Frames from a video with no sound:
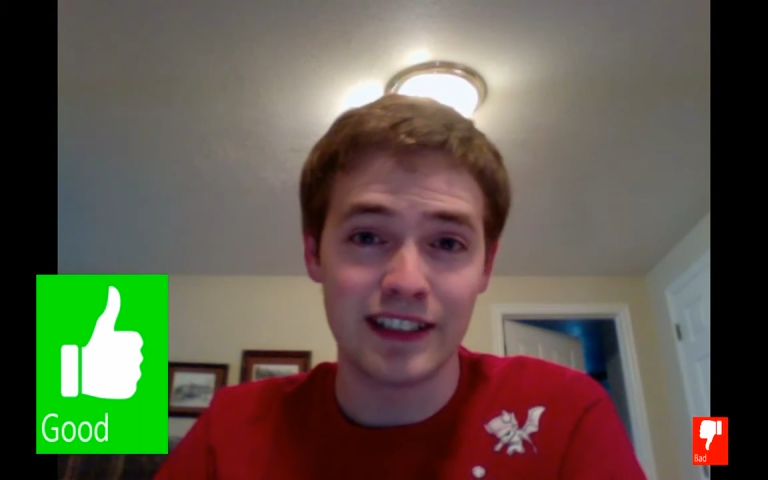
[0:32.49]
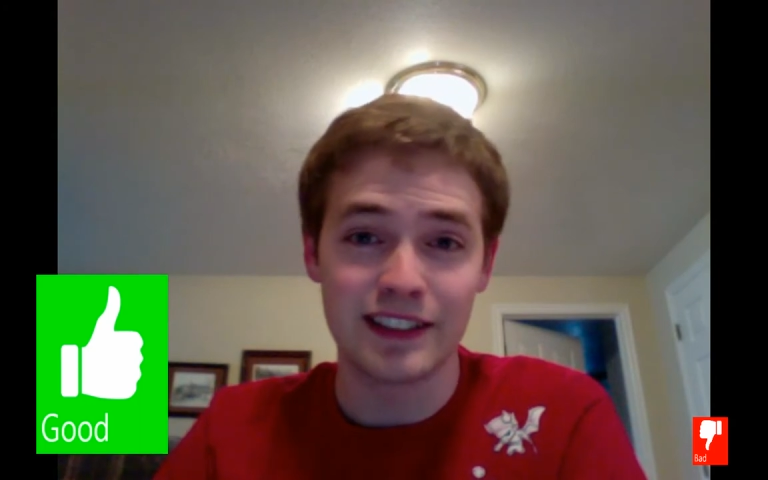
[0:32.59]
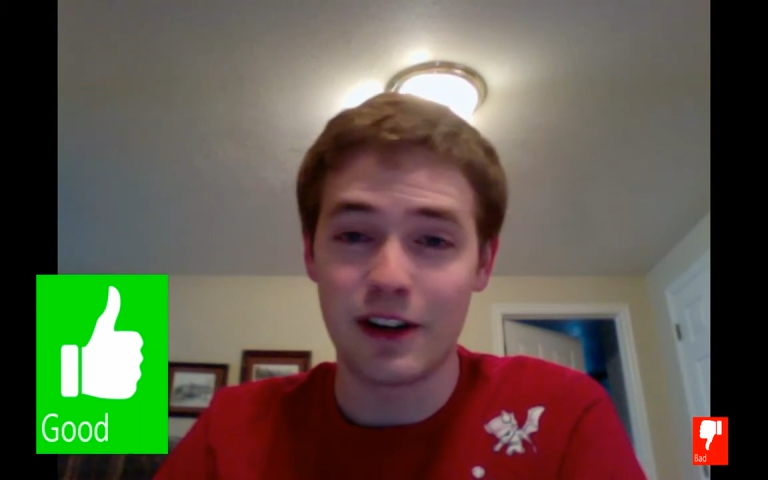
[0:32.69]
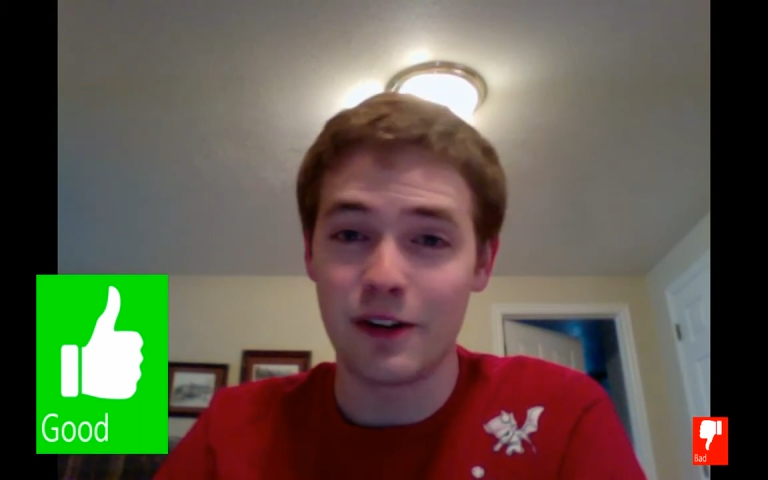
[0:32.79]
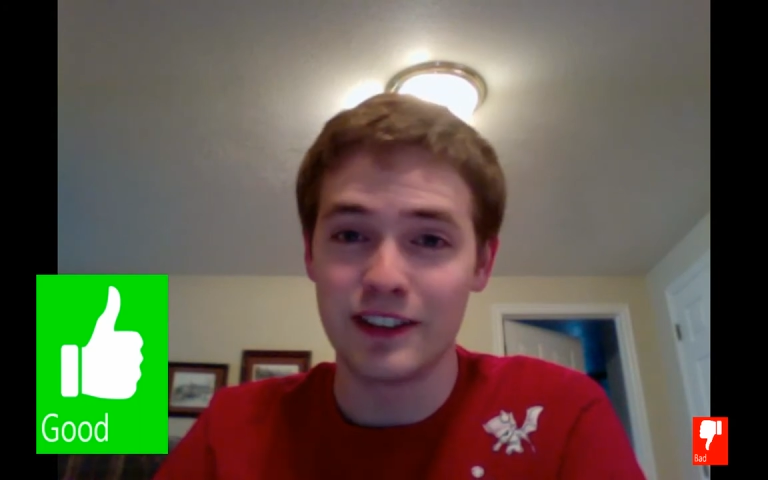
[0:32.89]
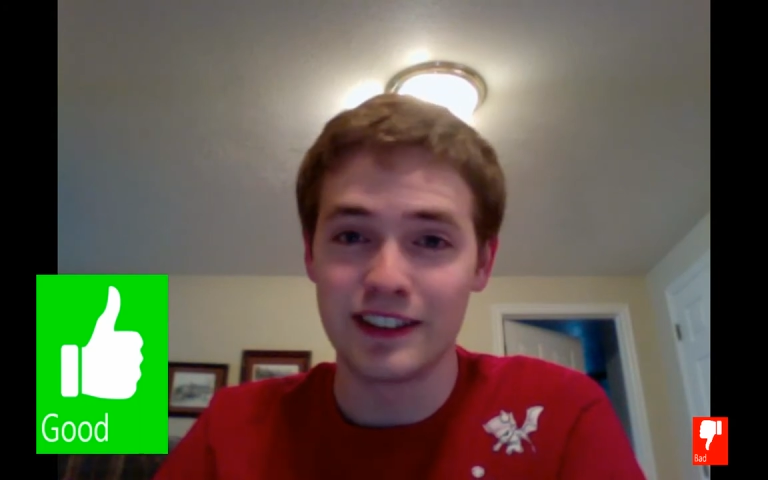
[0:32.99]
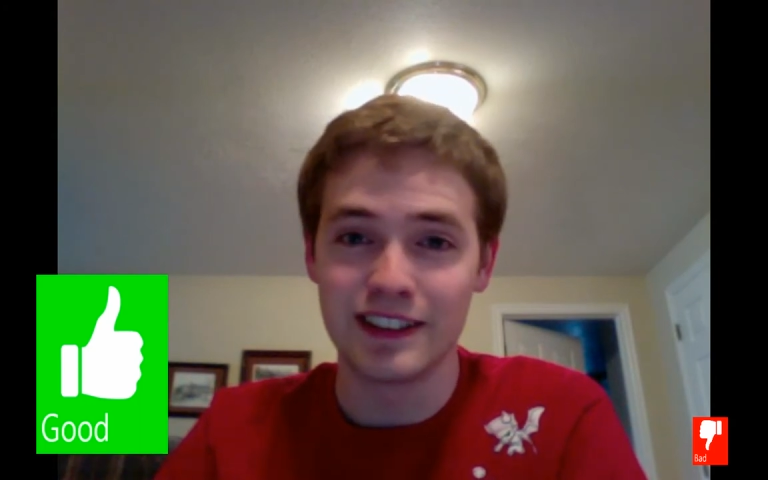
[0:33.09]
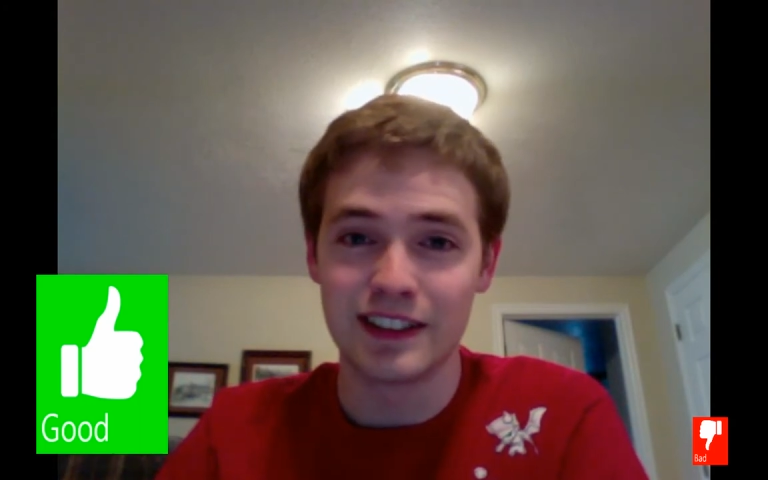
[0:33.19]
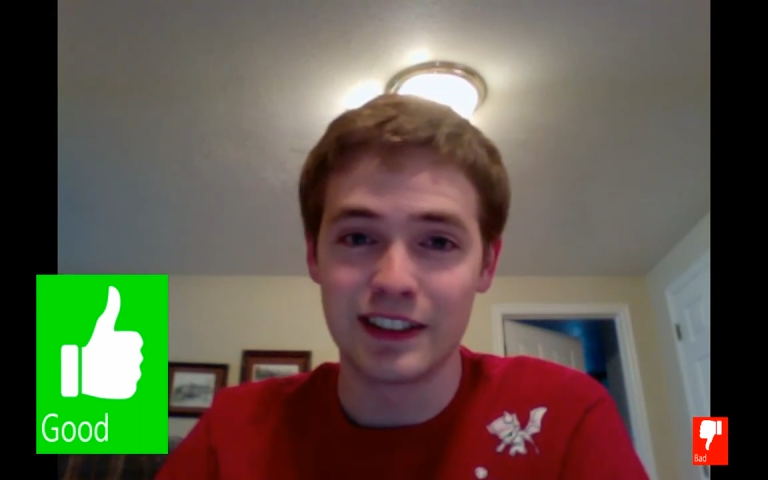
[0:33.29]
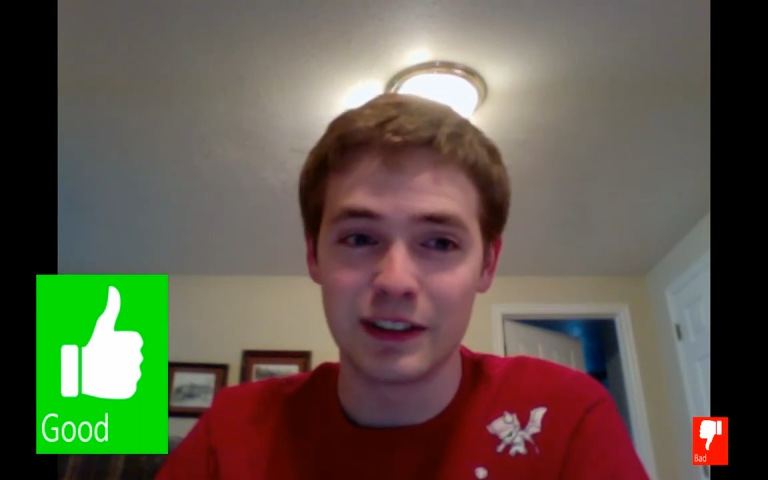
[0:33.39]
It's always
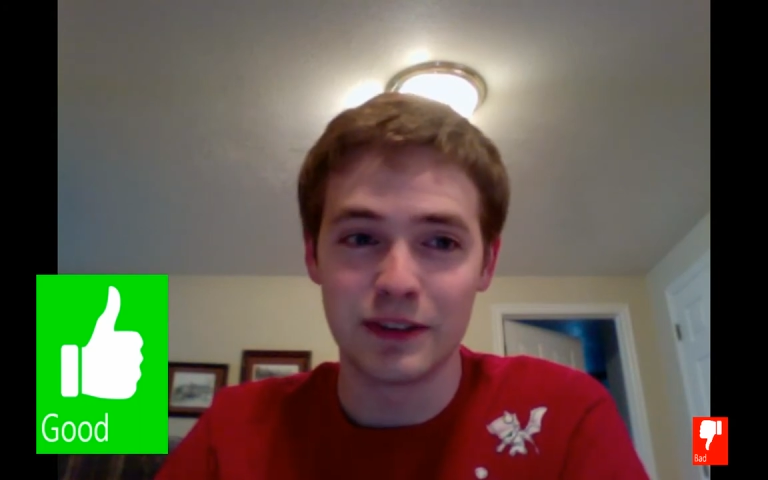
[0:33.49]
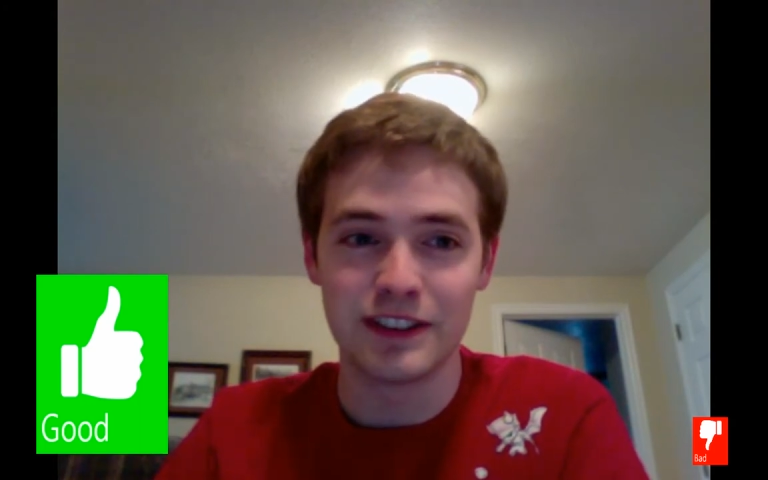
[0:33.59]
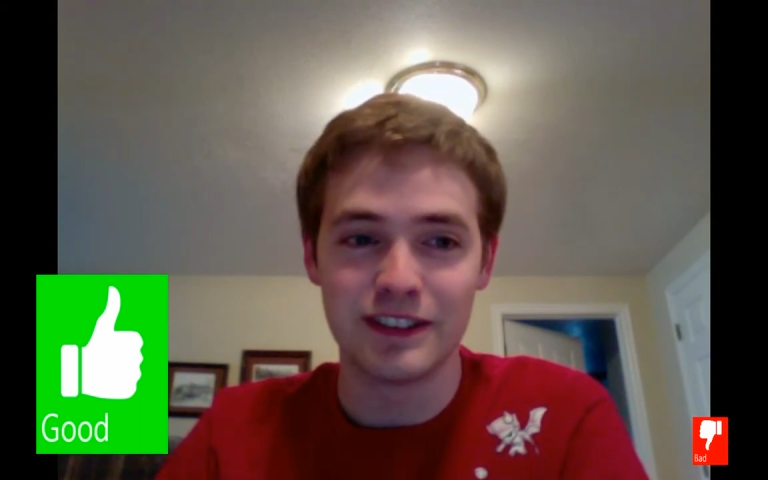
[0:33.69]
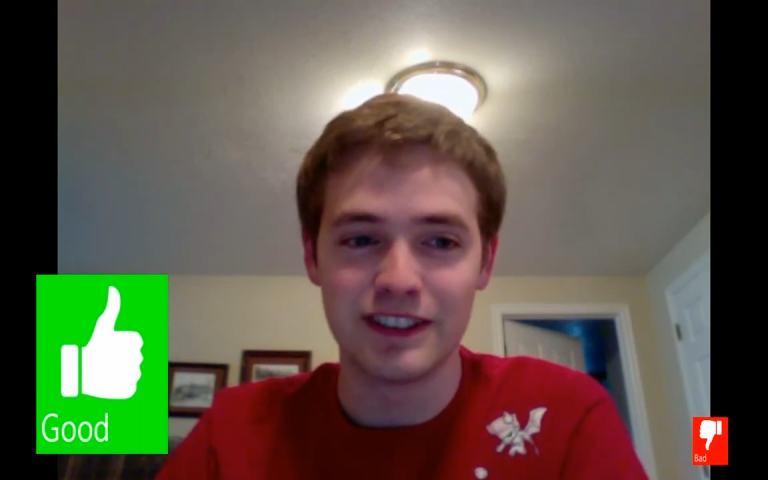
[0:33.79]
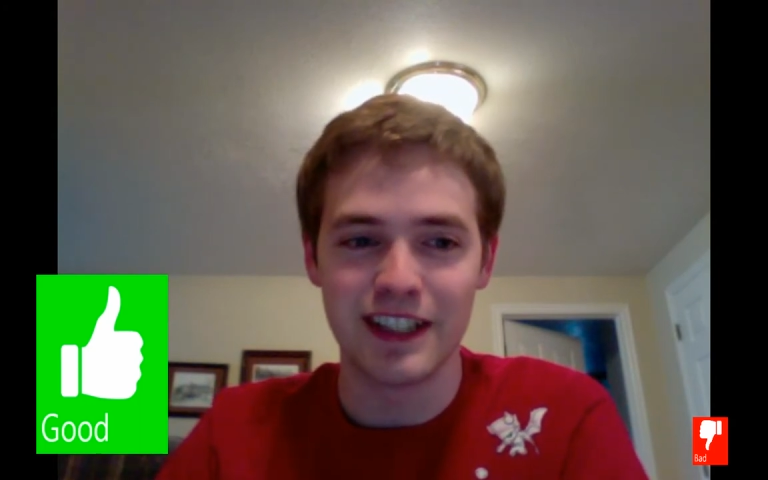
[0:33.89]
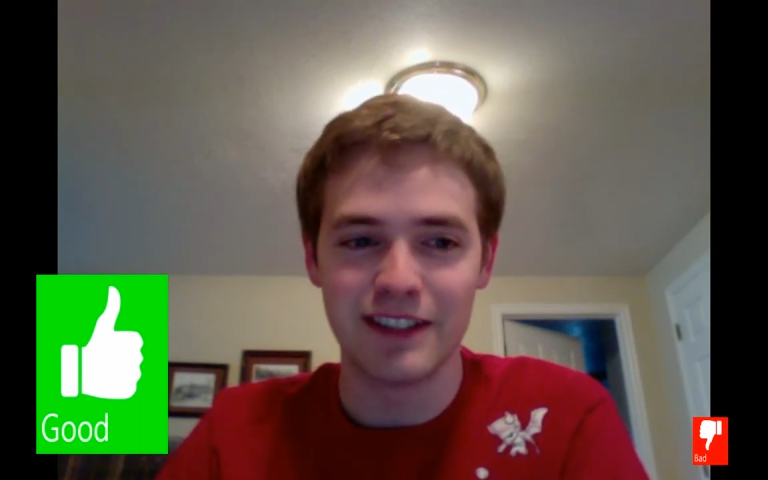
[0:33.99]
listening to what you say,